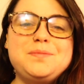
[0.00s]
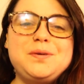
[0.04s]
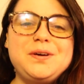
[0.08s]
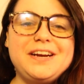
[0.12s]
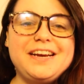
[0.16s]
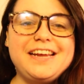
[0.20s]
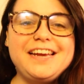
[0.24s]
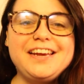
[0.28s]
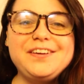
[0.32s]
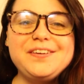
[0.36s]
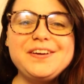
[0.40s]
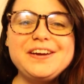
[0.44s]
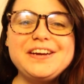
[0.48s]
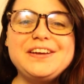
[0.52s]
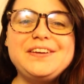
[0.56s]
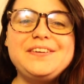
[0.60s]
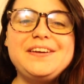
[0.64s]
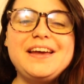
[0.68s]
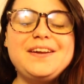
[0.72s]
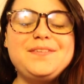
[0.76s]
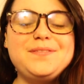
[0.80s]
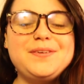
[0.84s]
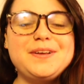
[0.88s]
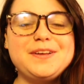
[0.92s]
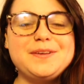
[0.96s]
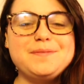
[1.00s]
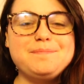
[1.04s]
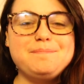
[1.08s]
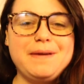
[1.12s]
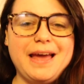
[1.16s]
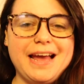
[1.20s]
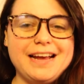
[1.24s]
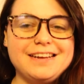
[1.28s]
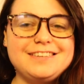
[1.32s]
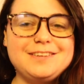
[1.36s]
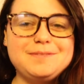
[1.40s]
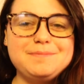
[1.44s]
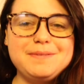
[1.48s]
morning CRU and welcome
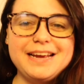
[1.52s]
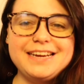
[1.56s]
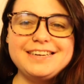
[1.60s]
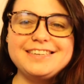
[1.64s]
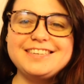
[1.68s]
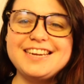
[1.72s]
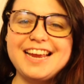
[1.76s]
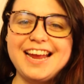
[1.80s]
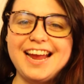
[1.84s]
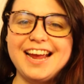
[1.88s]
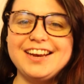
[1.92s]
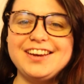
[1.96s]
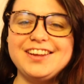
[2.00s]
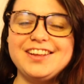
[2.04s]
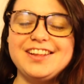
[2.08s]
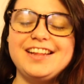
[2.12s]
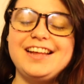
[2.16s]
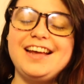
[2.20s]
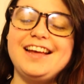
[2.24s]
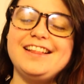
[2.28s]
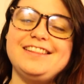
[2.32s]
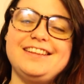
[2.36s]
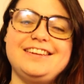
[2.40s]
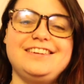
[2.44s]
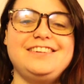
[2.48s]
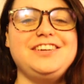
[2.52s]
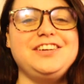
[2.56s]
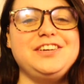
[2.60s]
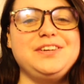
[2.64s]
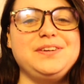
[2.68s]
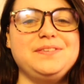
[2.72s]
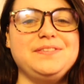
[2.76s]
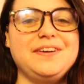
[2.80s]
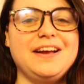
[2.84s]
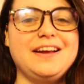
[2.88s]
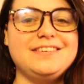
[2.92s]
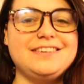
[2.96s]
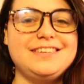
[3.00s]
back to my channel, unless you're new
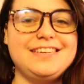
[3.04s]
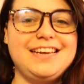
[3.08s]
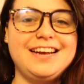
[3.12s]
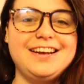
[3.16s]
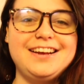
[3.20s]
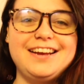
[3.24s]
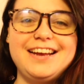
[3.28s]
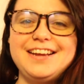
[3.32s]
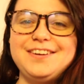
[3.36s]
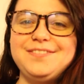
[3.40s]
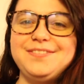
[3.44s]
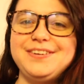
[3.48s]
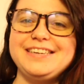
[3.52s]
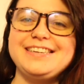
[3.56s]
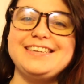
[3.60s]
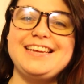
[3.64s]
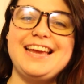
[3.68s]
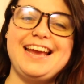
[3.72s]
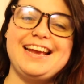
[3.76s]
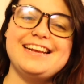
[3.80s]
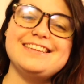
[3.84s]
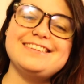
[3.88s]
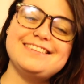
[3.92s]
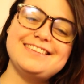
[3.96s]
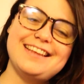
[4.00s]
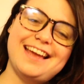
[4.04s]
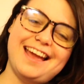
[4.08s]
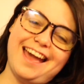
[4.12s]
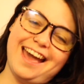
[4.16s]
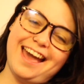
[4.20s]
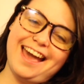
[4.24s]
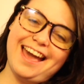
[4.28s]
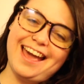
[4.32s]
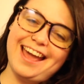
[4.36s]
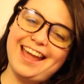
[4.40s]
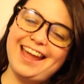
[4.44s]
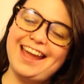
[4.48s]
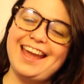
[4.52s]
around here, in which case,
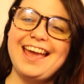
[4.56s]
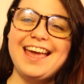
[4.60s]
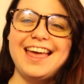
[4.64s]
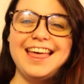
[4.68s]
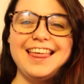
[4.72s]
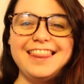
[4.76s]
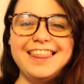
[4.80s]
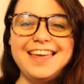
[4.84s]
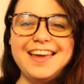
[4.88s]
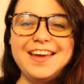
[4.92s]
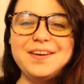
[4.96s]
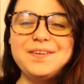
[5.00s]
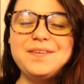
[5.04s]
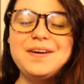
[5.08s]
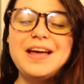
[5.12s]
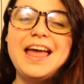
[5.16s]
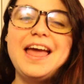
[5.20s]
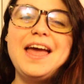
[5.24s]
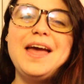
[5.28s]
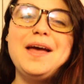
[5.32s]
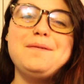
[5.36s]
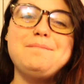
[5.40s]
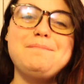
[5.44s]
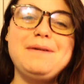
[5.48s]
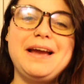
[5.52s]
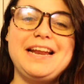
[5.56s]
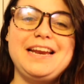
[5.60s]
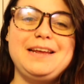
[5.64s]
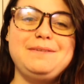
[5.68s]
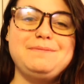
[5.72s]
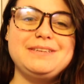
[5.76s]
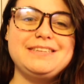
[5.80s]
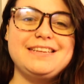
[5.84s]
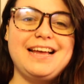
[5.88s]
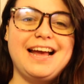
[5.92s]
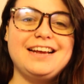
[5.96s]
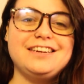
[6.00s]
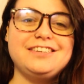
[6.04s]
hi, hello, my name
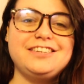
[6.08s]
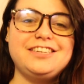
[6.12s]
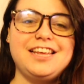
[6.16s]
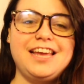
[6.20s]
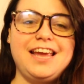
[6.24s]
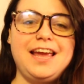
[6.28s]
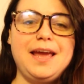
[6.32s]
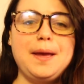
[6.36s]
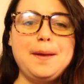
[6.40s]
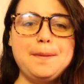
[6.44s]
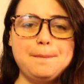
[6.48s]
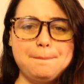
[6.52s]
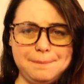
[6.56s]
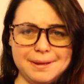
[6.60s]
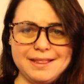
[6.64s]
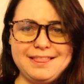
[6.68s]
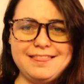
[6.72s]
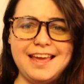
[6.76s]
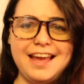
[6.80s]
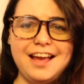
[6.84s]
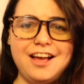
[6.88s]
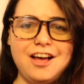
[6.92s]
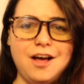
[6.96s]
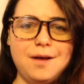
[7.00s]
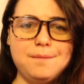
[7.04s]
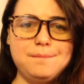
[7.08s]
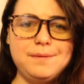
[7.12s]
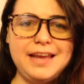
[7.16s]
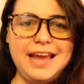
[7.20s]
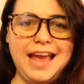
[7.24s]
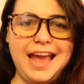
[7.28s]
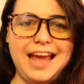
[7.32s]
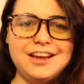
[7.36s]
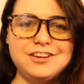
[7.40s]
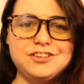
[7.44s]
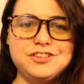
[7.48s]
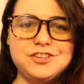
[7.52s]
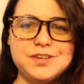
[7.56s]
is Ashley, but they call me
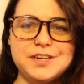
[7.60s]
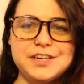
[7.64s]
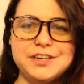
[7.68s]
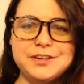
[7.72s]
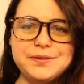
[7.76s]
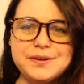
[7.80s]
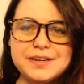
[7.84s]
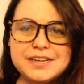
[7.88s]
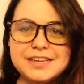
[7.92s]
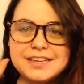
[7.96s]
ATRU.